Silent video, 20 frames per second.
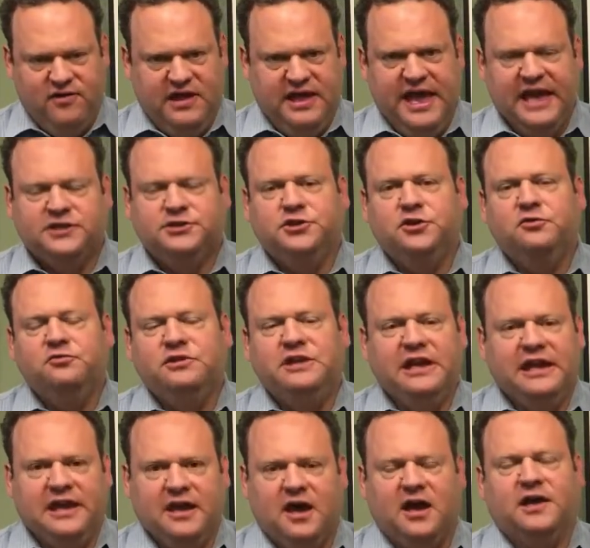
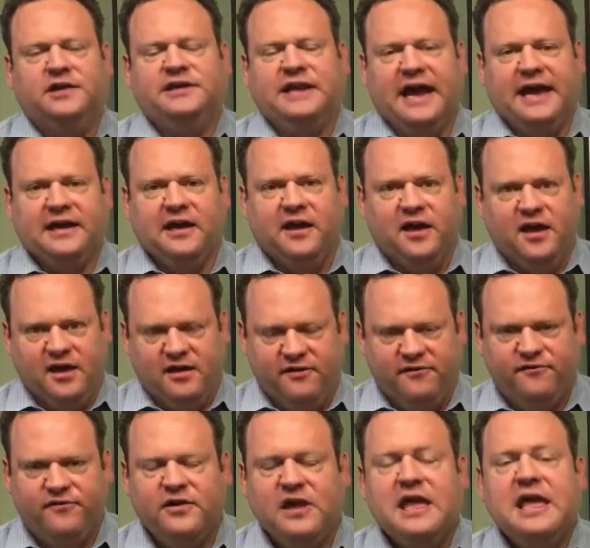H-U-D,
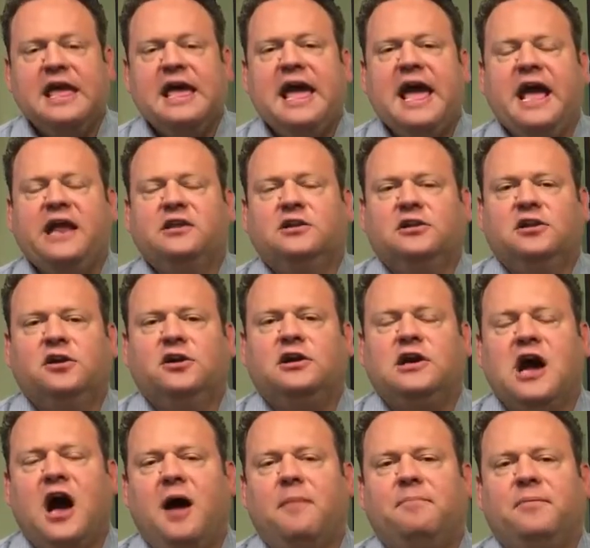HUD.gov, and look
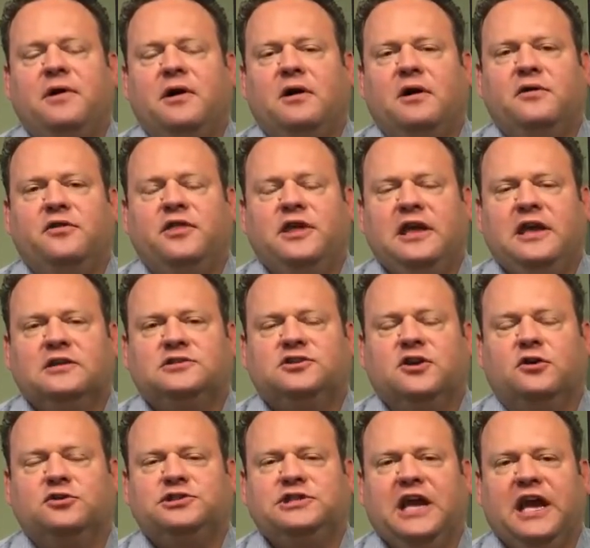up the
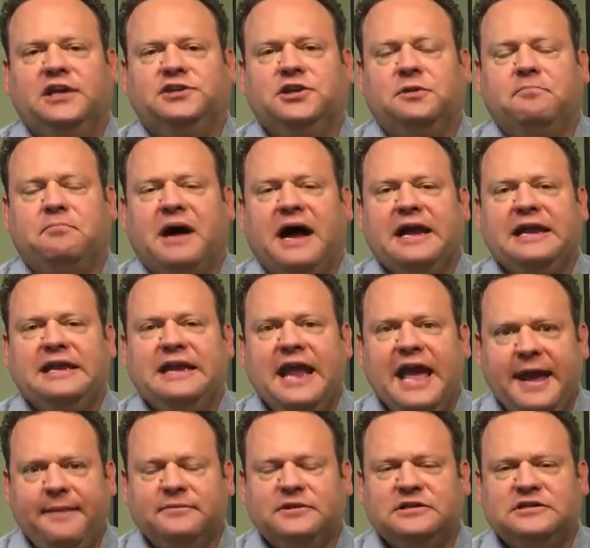association by
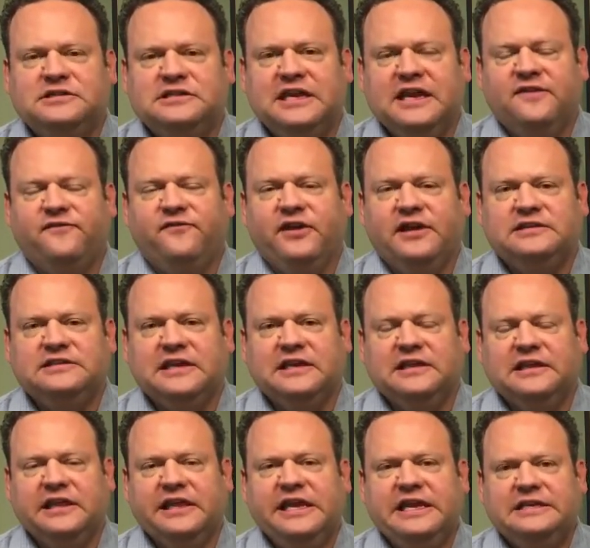name to see if it's
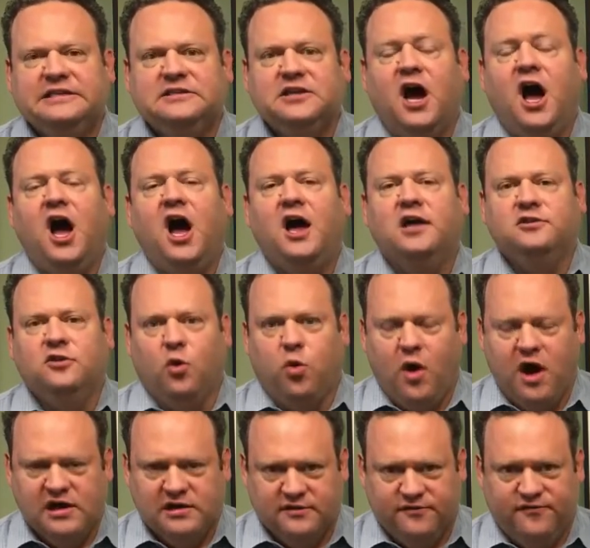at least HUD
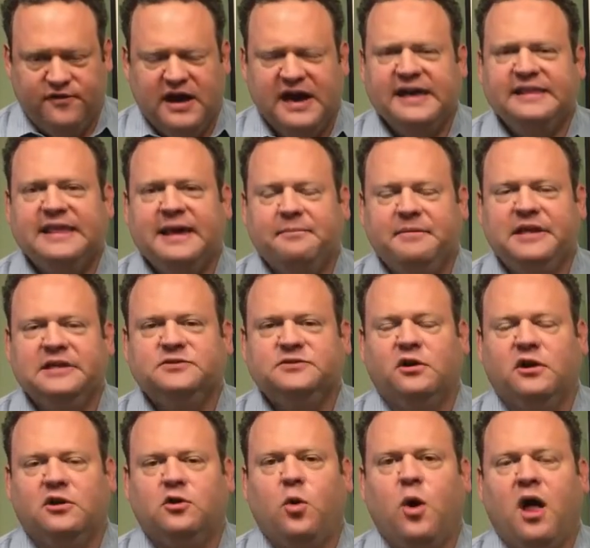qualified. That means
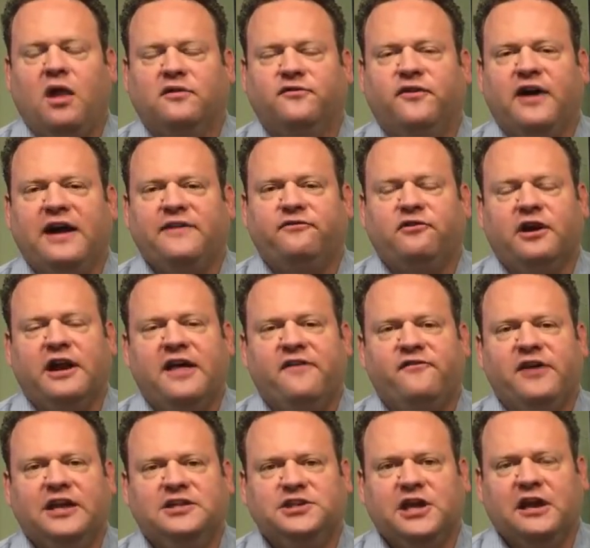it'll qualify for an
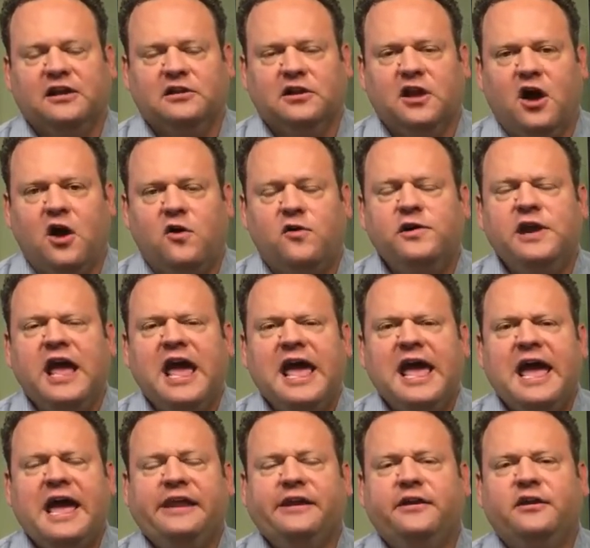FHA loan,
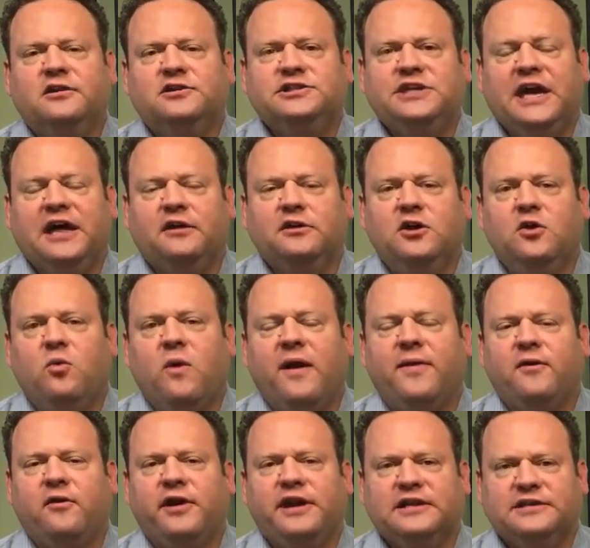and it'll tell you
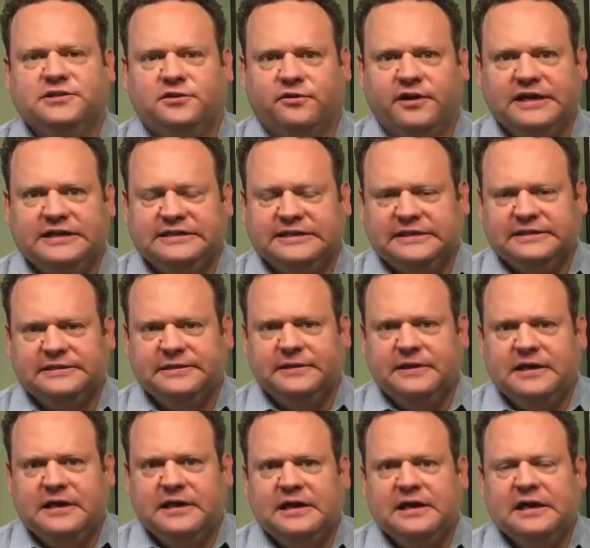whether it is or isn't.
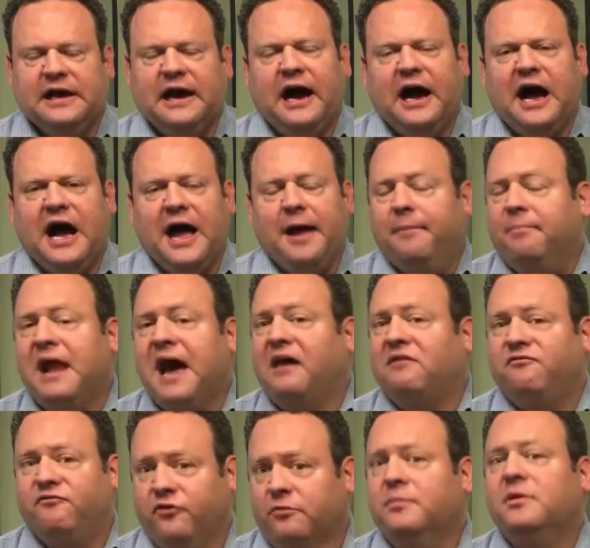I'm
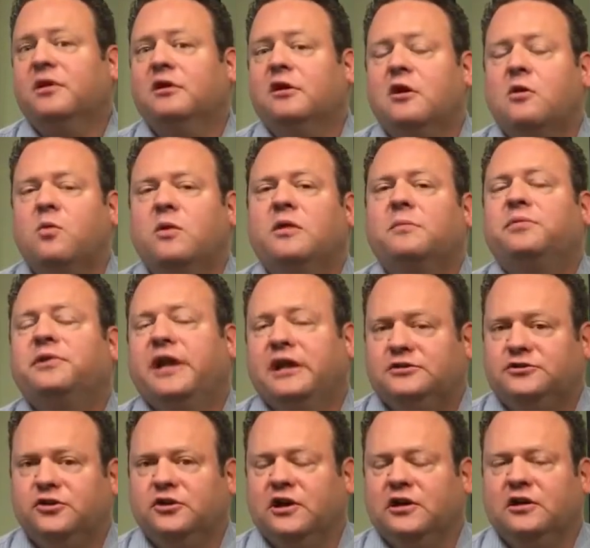not familiar with a
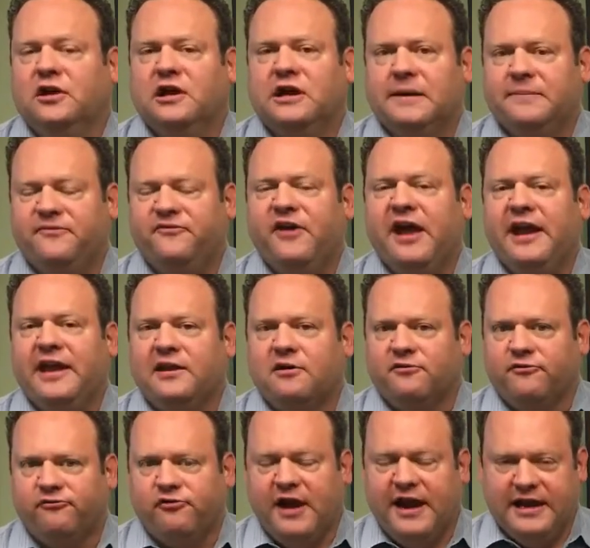place you can look up Fannie or
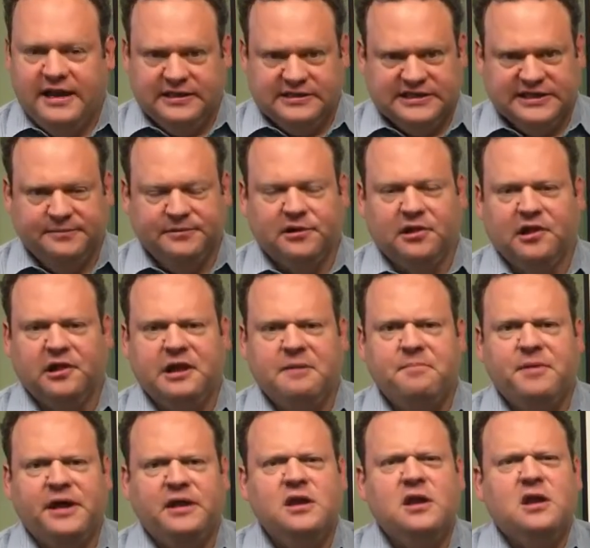Freddie similarly,
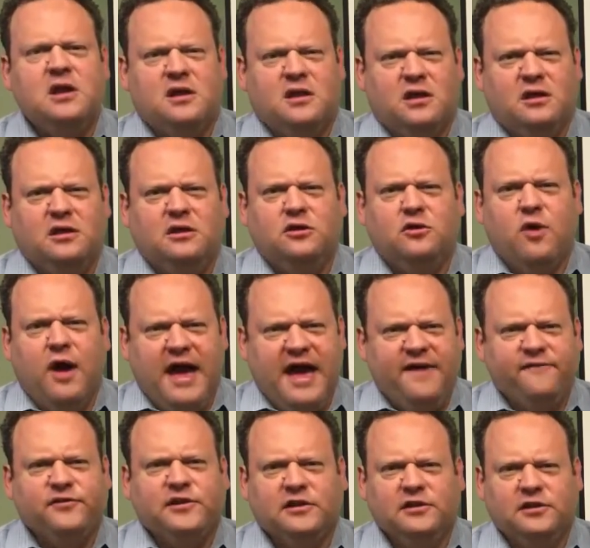but you
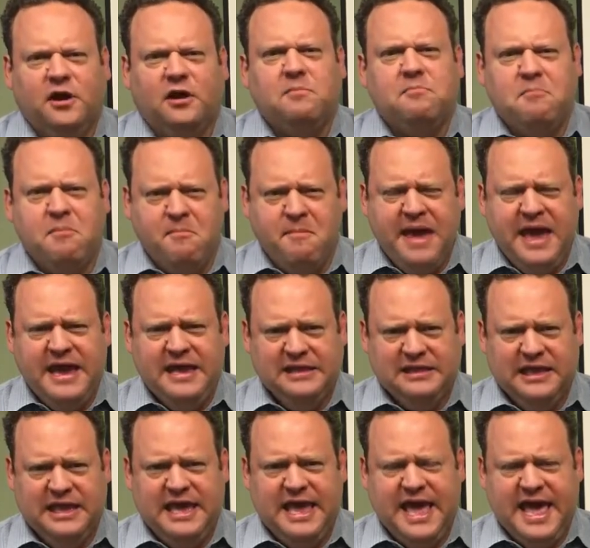have to look
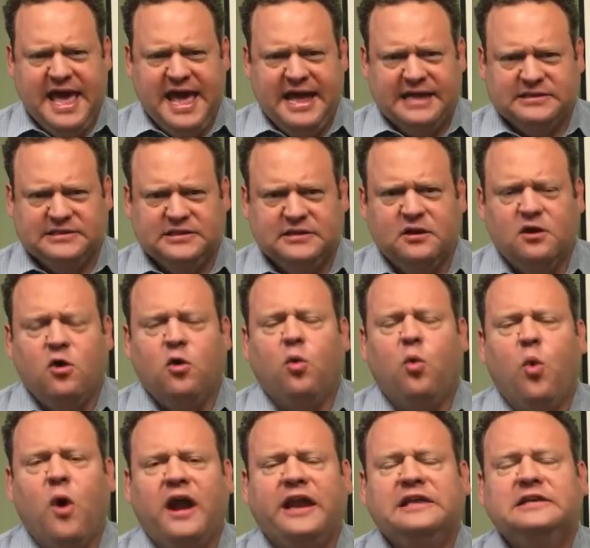mainly at
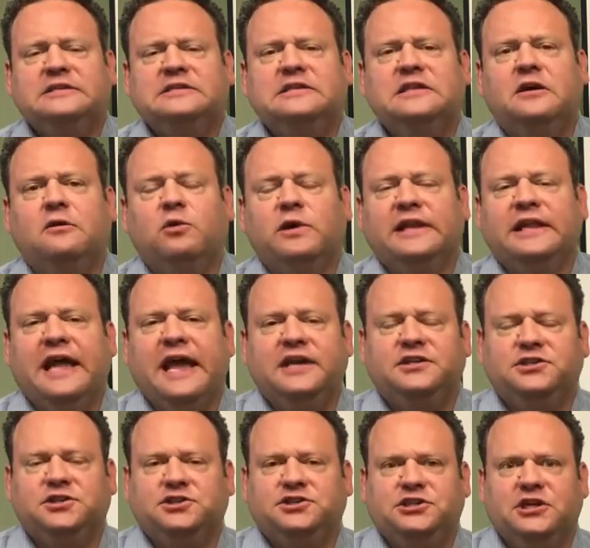what is the
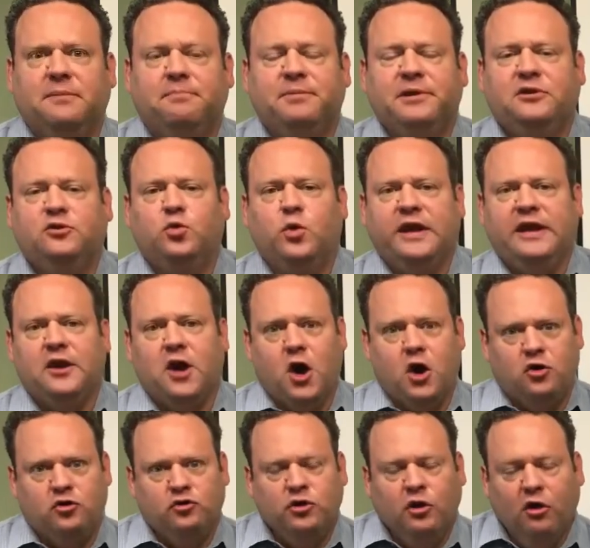relationship between
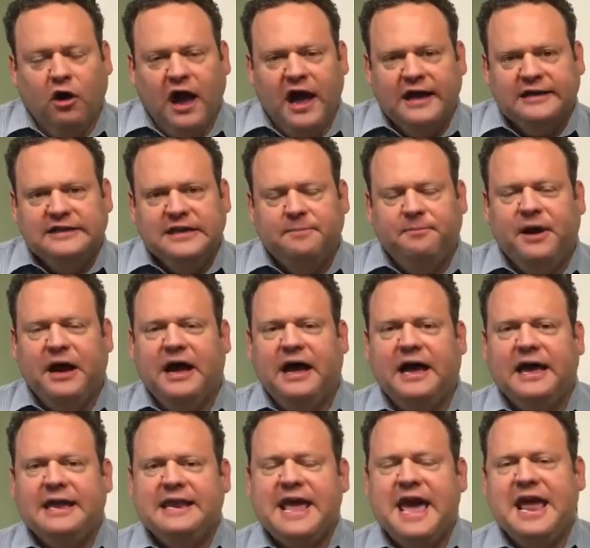
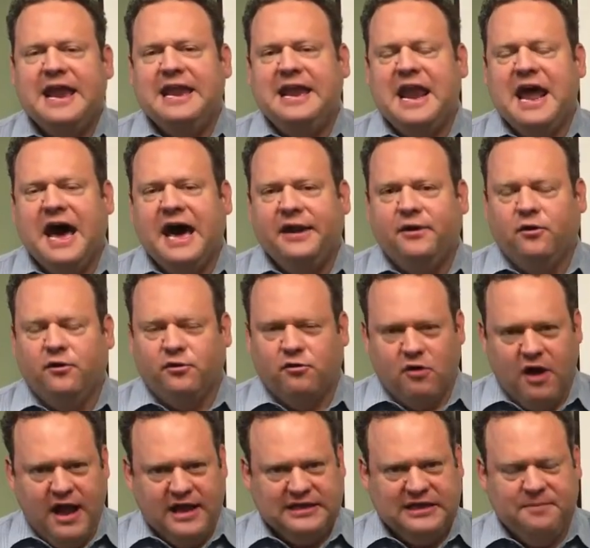owner-occupied and
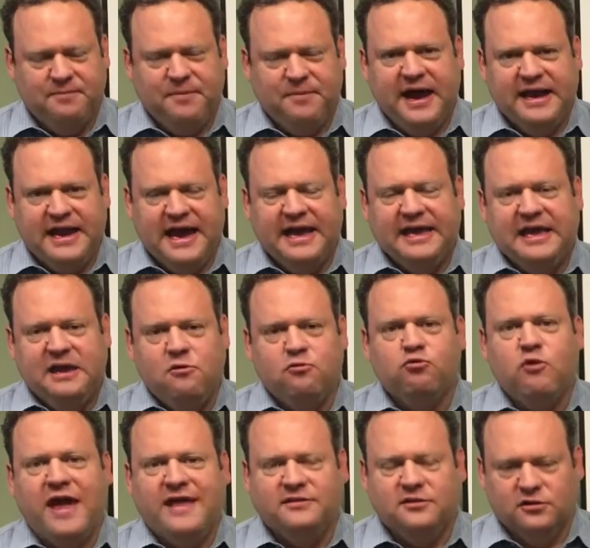non-owner-occupied, i.e.
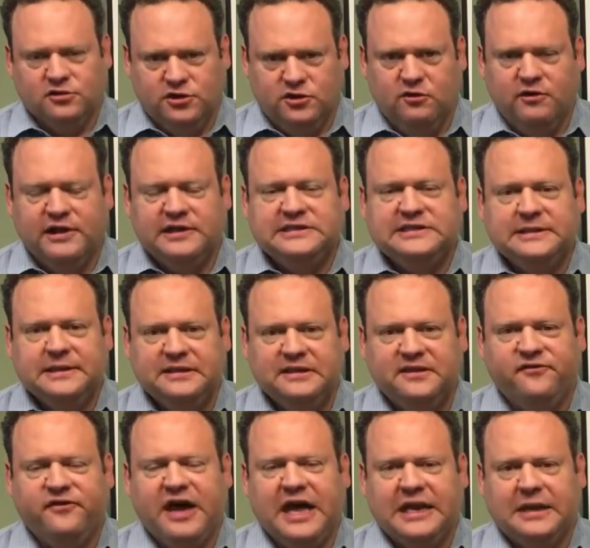rental units in the
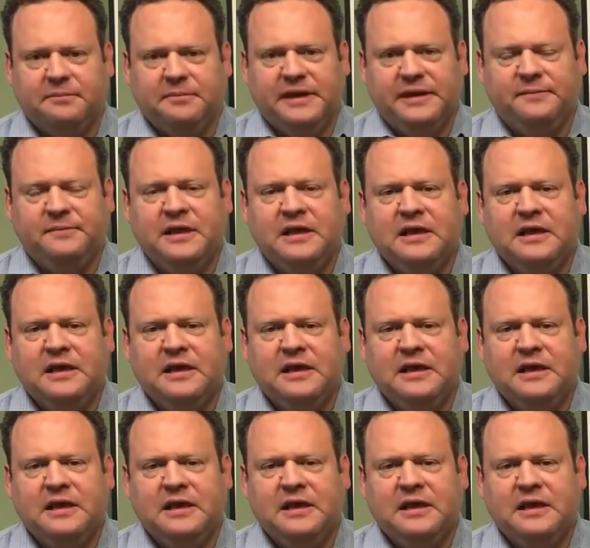development.